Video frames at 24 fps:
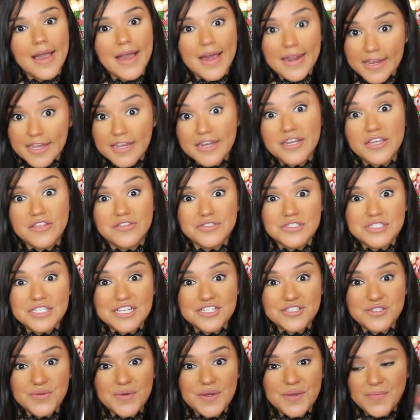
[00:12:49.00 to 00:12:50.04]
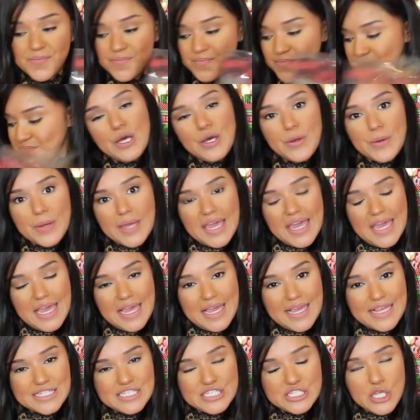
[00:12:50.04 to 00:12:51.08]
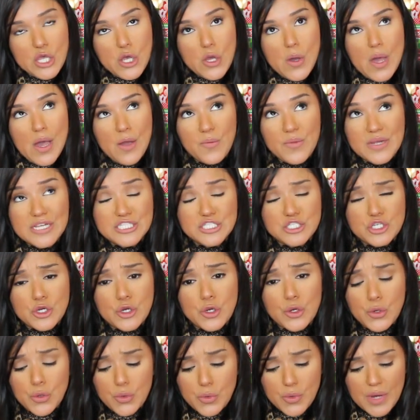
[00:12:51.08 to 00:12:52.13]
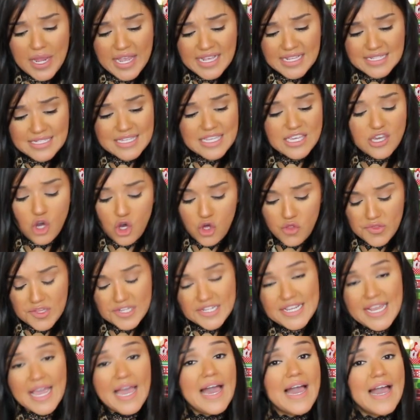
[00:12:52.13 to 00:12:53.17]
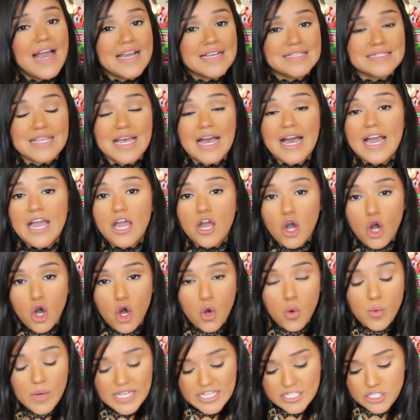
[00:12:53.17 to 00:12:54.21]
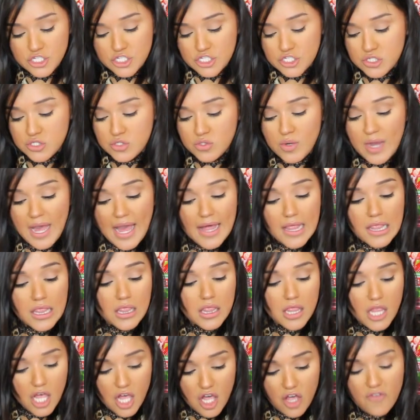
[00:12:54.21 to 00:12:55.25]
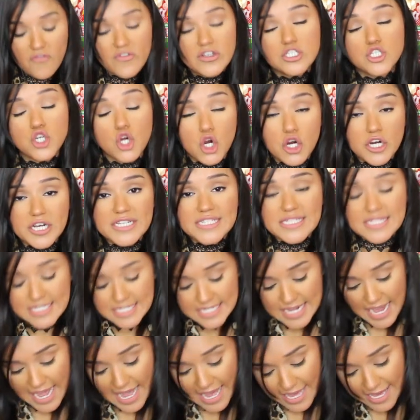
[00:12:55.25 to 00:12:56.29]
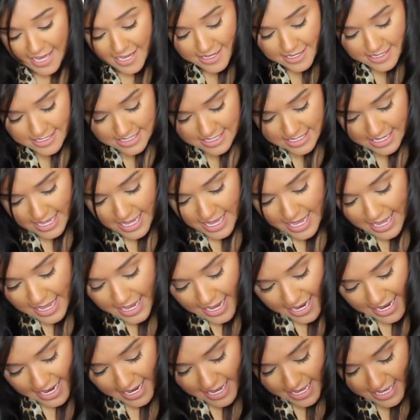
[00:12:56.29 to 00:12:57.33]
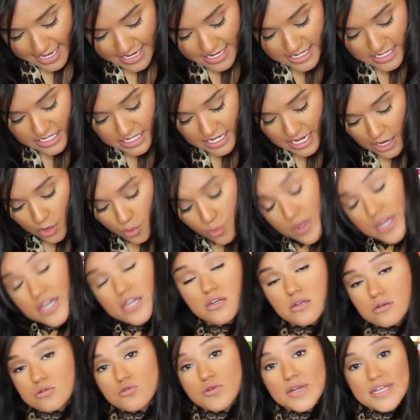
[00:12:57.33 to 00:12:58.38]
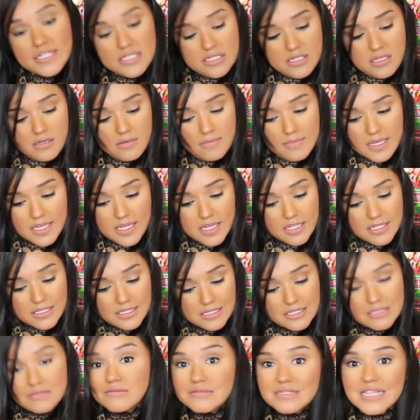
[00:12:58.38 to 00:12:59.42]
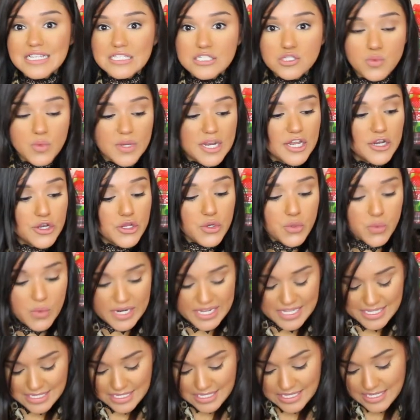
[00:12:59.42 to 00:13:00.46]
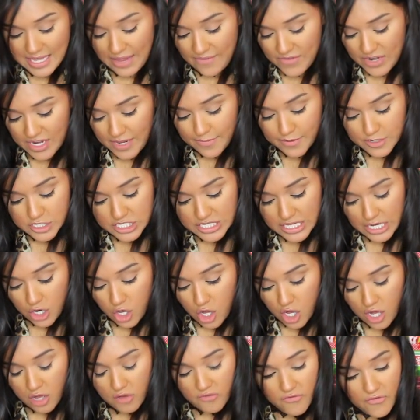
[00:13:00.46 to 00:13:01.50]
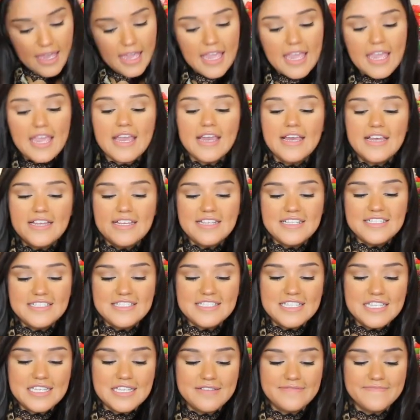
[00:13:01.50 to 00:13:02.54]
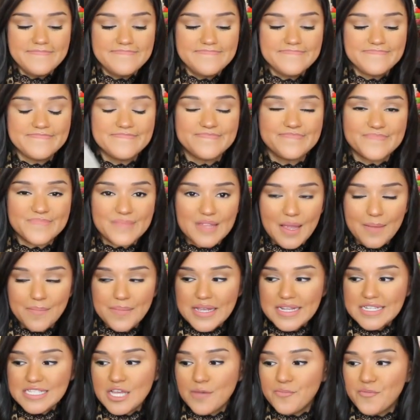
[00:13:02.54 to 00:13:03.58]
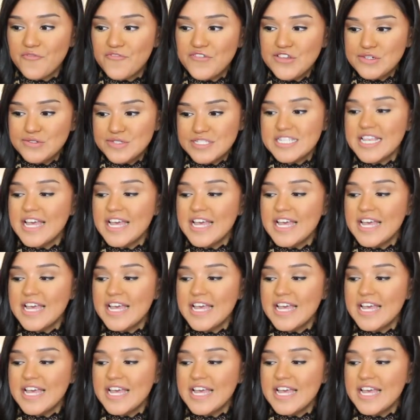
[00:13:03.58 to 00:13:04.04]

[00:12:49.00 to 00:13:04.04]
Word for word: adding another set to it. Okay, so I went crazy on the tags. I always do. I love Target's tags. And I went crazy because that's what I do when it's 70% off. And I picked up a few